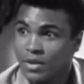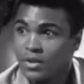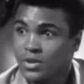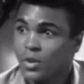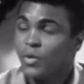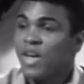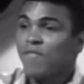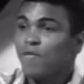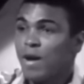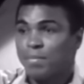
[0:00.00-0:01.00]
So we
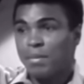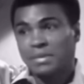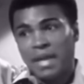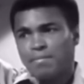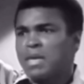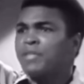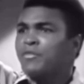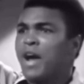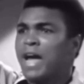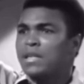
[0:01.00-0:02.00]
have white people, so I mean
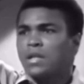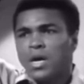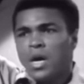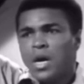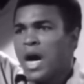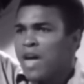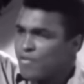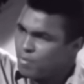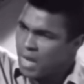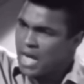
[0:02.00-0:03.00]
right. I
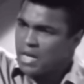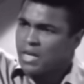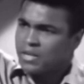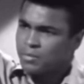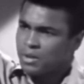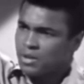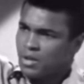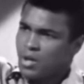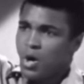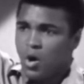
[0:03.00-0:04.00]
have a black
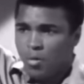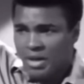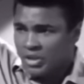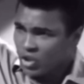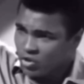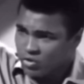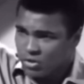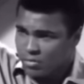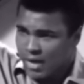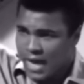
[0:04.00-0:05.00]
husband. Oh, my
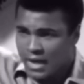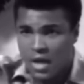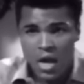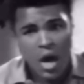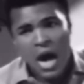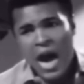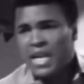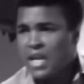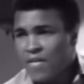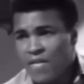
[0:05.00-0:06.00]
children are black.
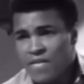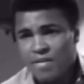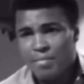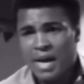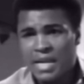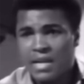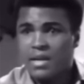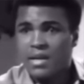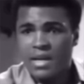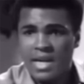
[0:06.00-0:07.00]
I love everybody.
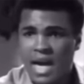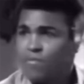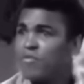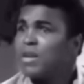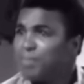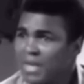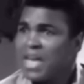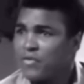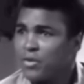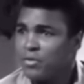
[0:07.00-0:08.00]
I really
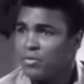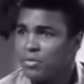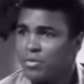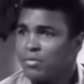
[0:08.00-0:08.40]
believe you.